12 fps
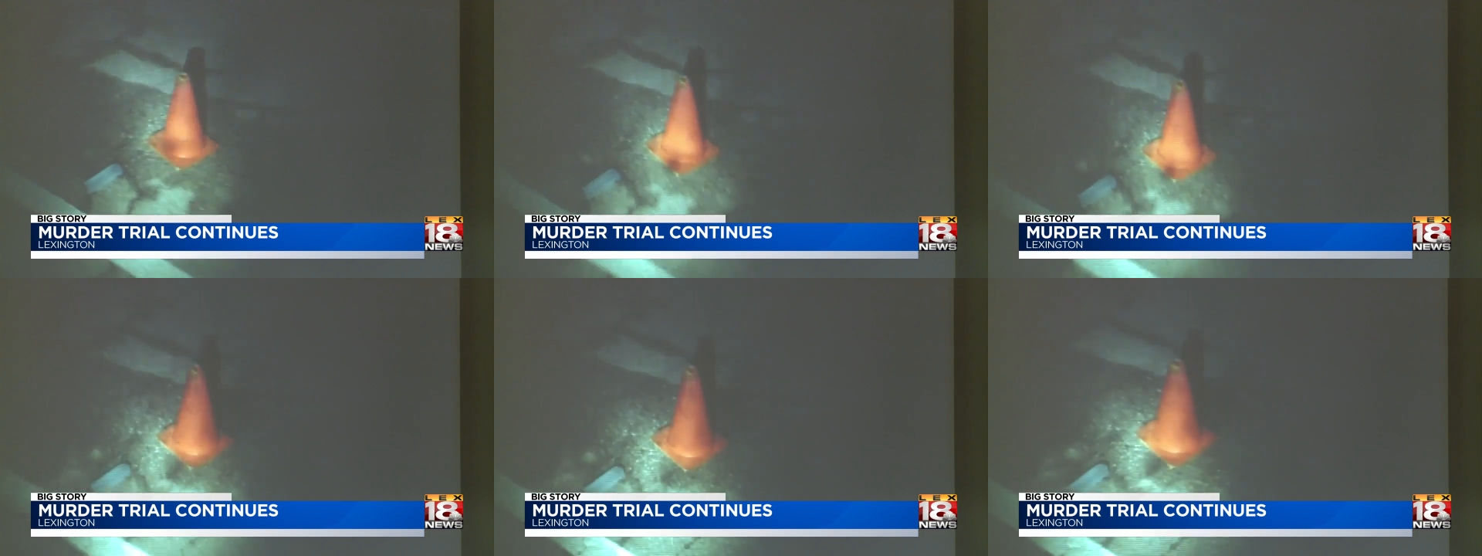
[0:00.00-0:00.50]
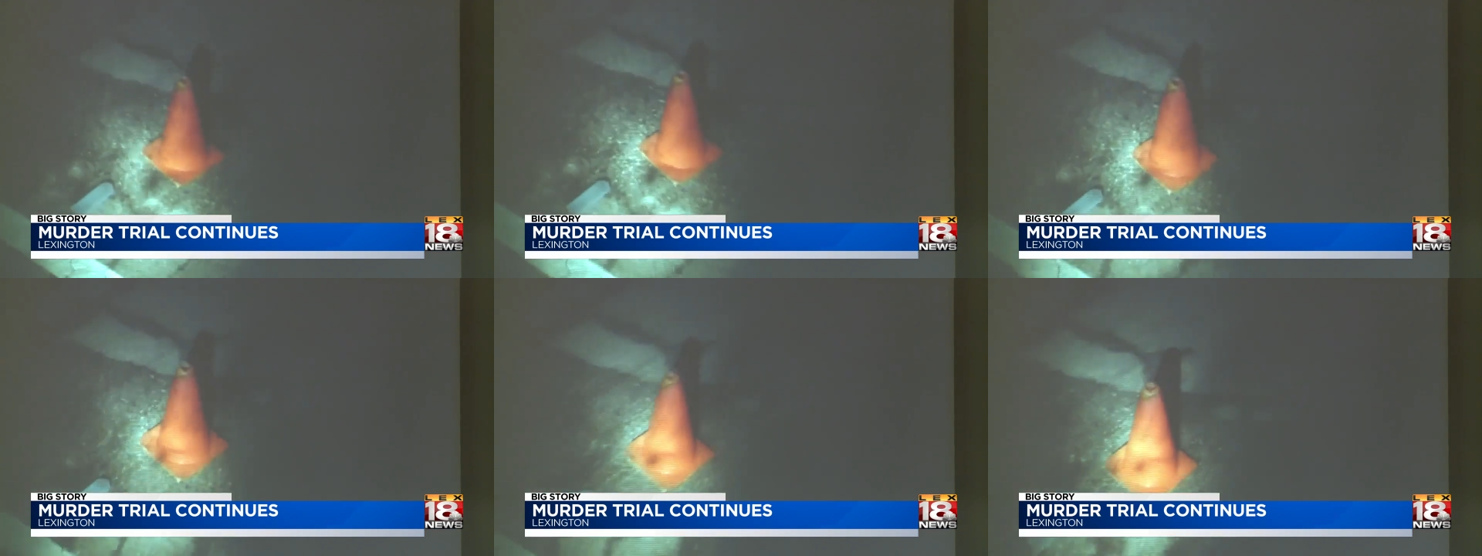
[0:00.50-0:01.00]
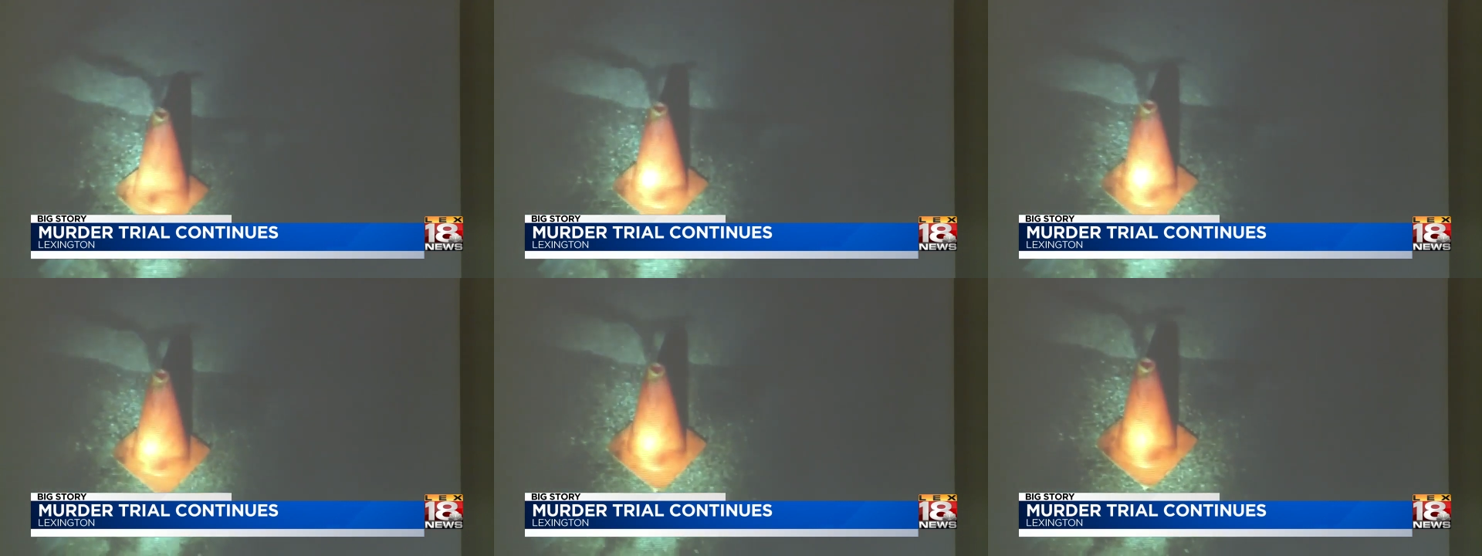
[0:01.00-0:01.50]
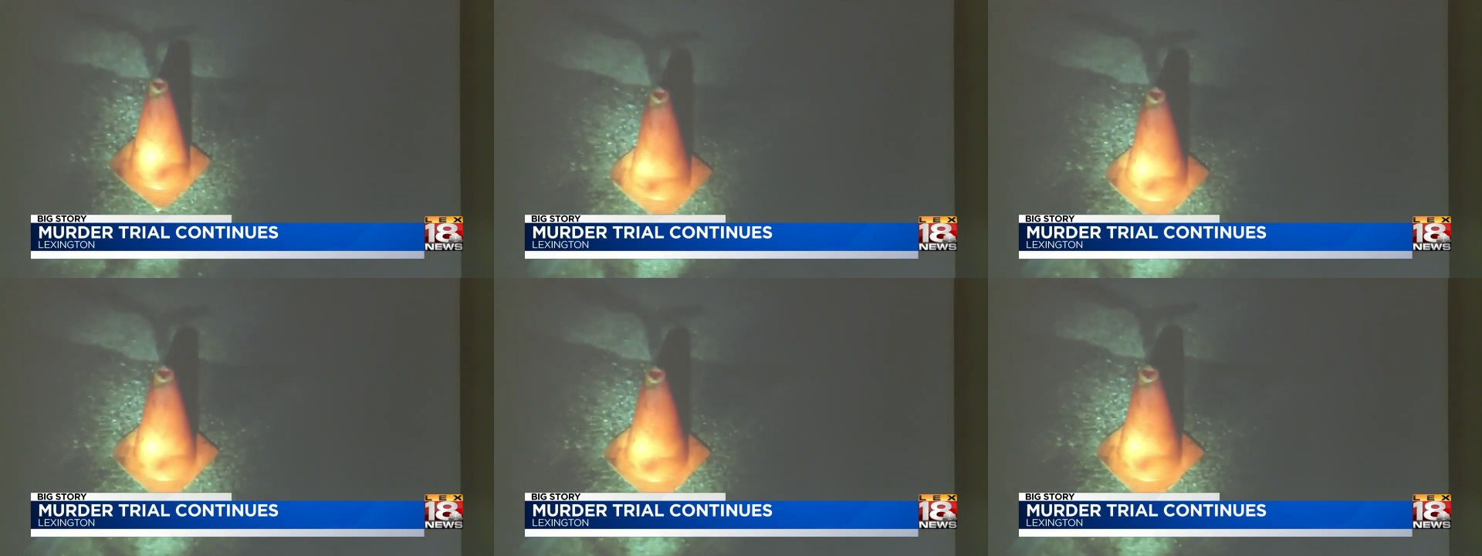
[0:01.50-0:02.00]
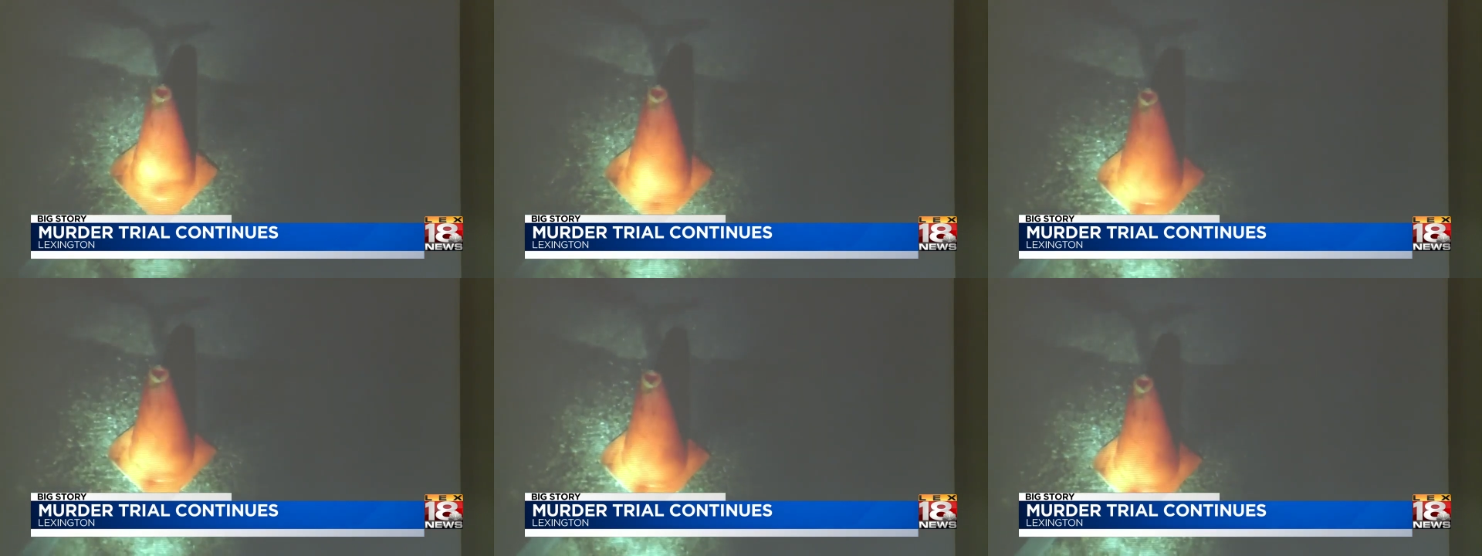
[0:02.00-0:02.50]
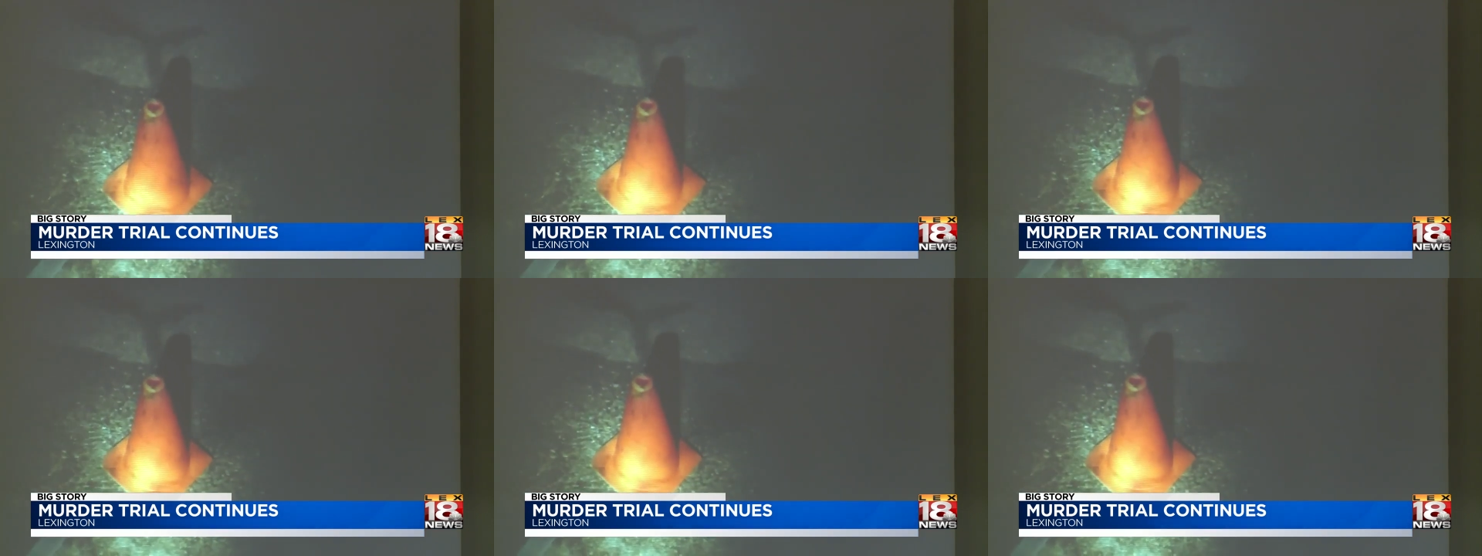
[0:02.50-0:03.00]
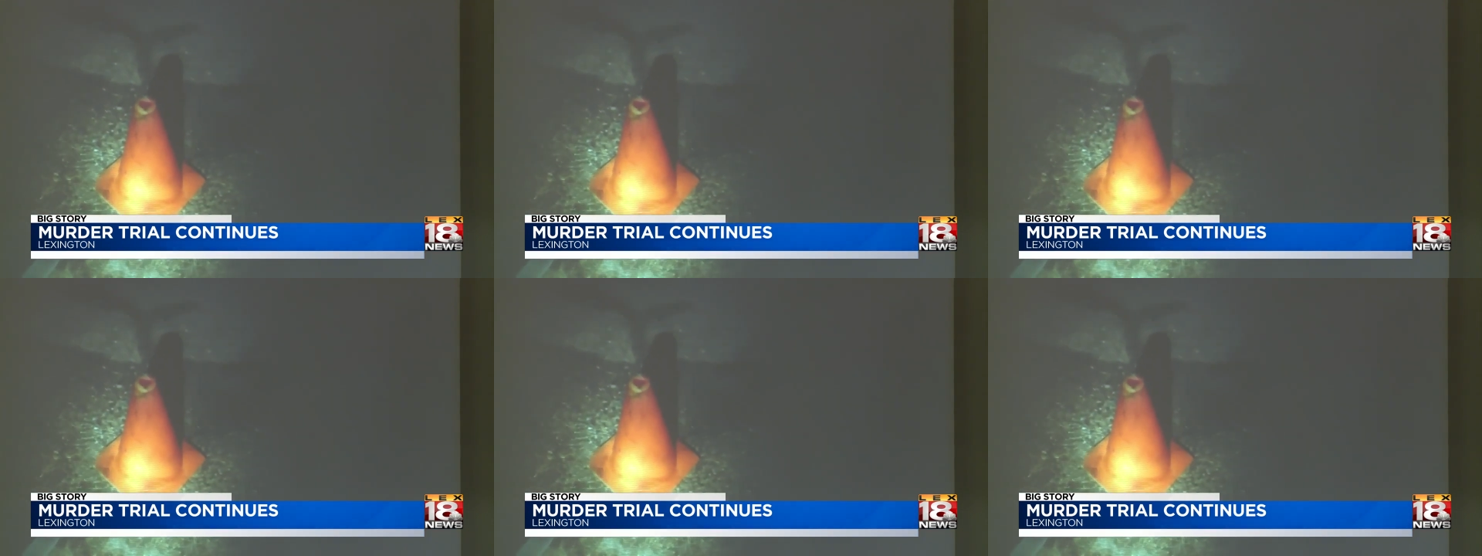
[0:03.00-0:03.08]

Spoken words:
(no speaker visible)